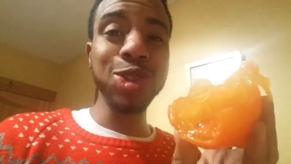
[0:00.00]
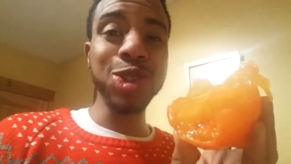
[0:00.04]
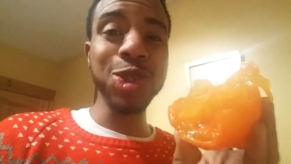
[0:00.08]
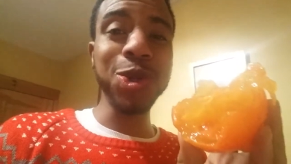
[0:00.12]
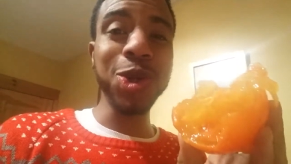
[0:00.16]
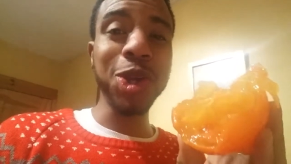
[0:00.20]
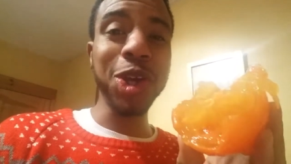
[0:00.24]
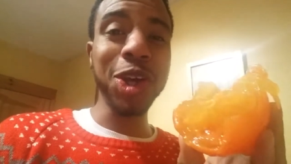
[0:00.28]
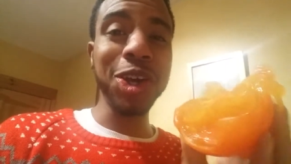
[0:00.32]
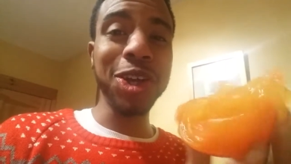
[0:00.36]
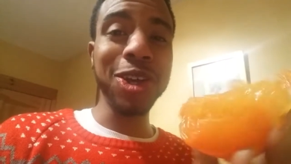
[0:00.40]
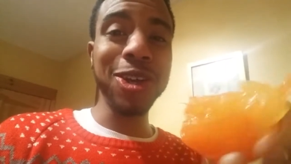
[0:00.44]

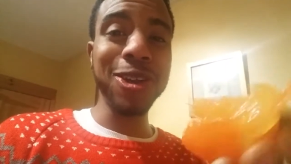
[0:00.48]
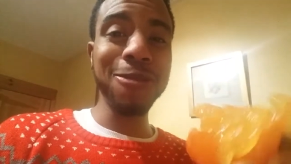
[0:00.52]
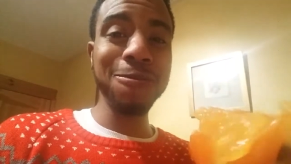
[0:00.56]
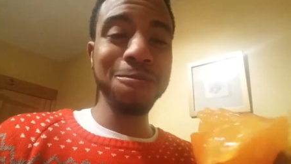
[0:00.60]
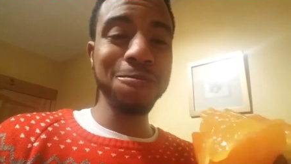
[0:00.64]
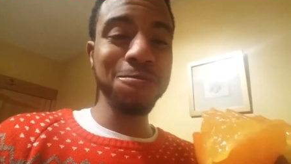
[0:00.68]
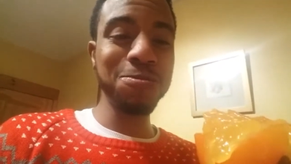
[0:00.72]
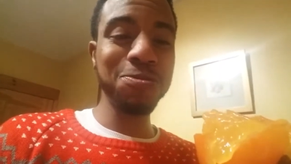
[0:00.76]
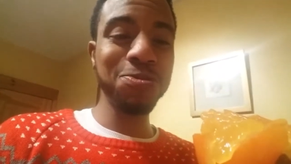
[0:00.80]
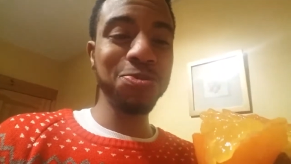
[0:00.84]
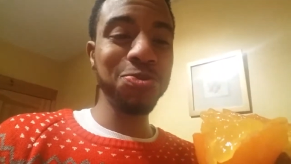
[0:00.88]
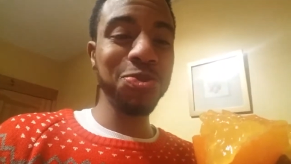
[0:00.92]
Too good,
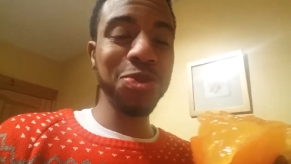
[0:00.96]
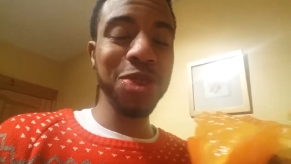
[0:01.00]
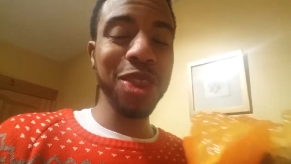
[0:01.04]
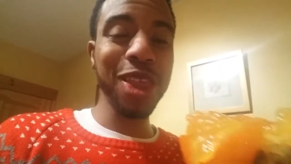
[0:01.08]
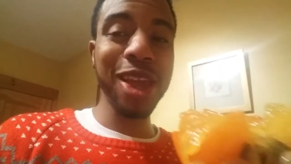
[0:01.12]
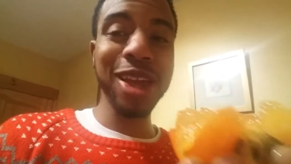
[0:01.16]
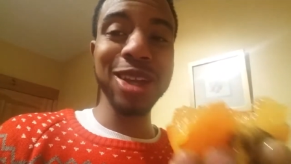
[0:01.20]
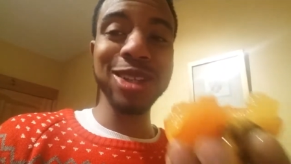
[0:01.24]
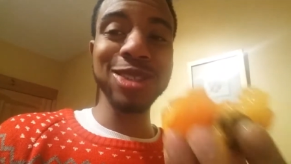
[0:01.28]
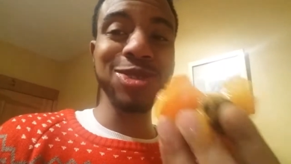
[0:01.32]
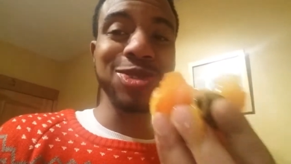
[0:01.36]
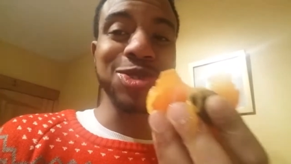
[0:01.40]

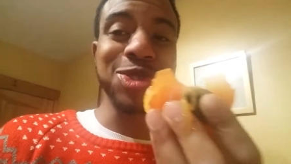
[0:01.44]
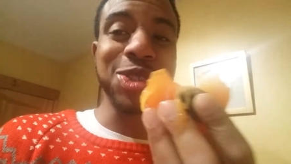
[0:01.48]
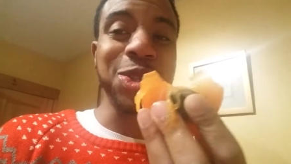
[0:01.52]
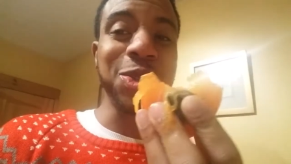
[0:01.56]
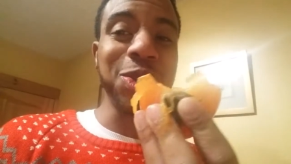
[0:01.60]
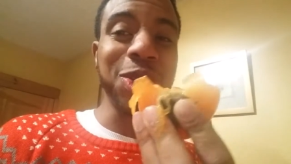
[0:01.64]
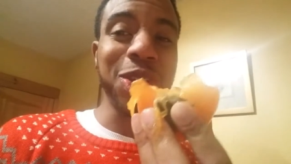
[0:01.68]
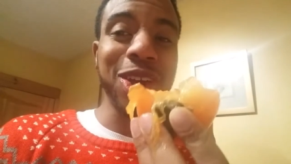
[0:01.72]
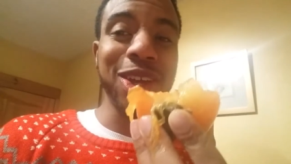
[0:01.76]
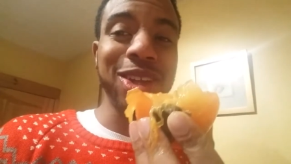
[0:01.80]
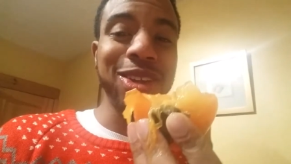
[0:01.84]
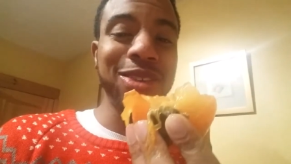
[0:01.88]

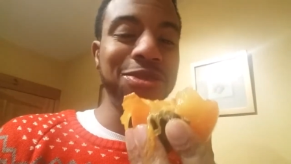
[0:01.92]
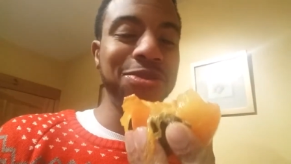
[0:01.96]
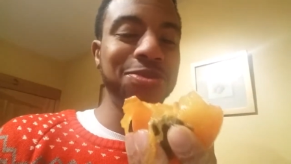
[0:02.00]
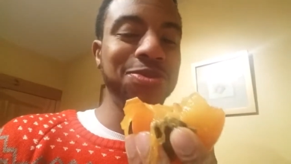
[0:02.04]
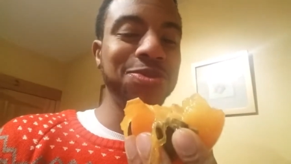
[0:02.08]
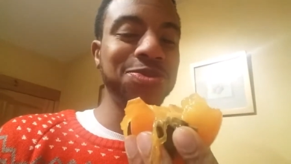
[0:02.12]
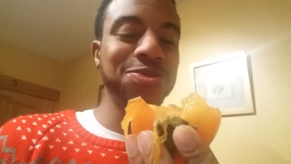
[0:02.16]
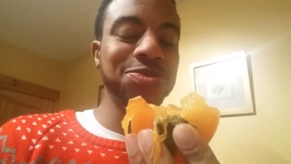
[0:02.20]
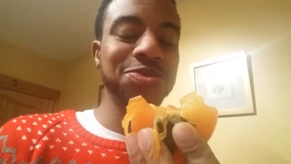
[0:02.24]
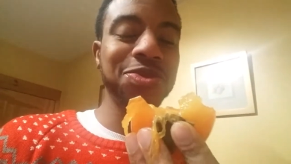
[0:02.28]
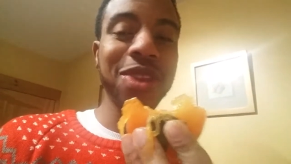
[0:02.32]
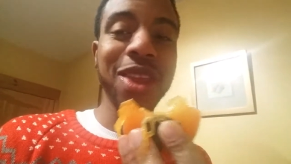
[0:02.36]
too good.
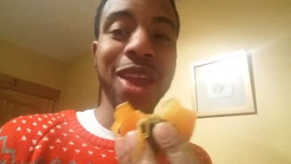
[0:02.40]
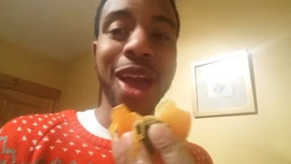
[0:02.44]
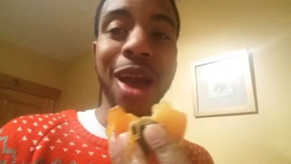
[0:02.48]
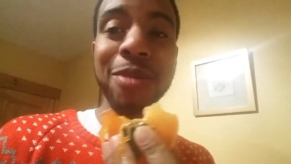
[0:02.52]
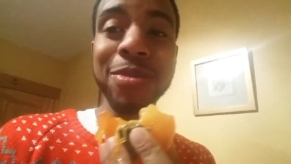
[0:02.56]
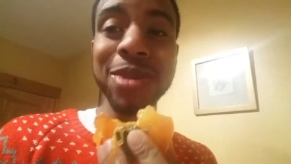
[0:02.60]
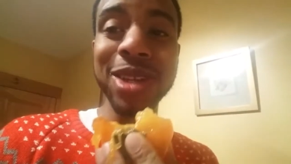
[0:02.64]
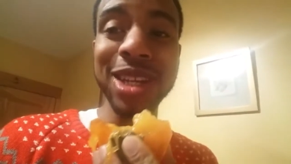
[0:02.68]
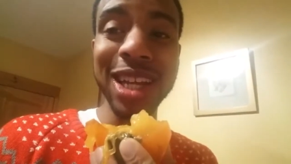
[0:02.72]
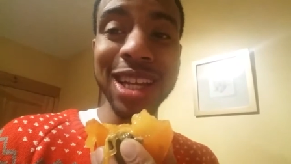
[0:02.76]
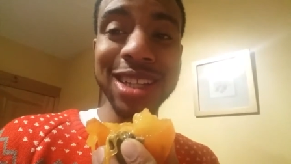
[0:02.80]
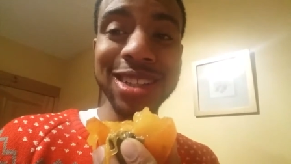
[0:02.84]

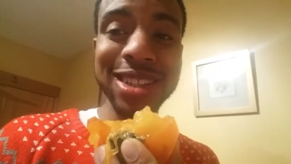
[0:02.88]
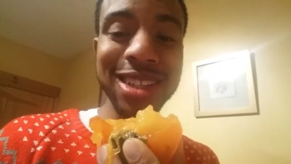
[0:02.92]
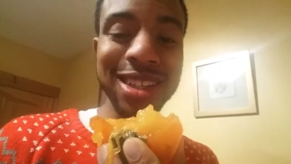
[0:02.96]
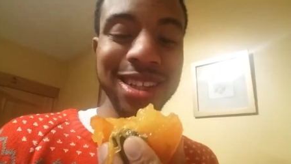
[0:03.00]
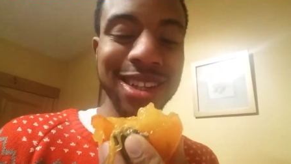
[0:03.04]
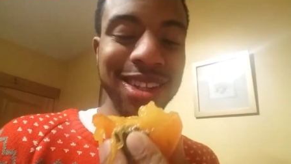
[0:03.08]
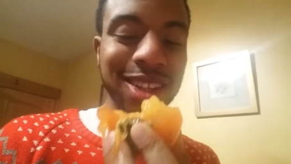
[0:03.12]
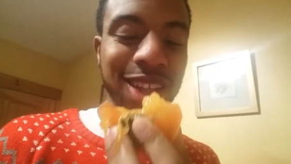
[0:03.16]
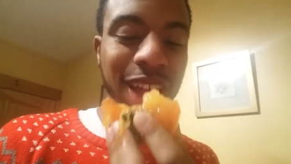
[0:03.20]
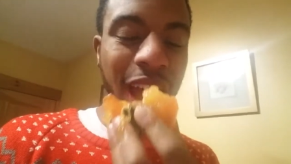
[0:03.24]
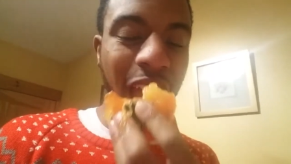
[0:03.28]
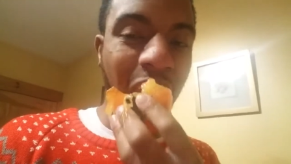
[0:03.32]
I'm
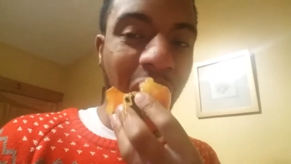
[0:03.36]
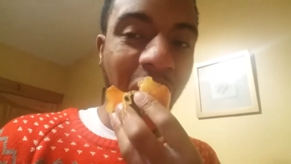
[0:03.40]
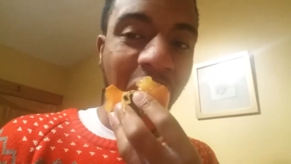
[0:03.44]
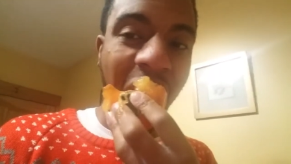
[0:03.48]
addicted.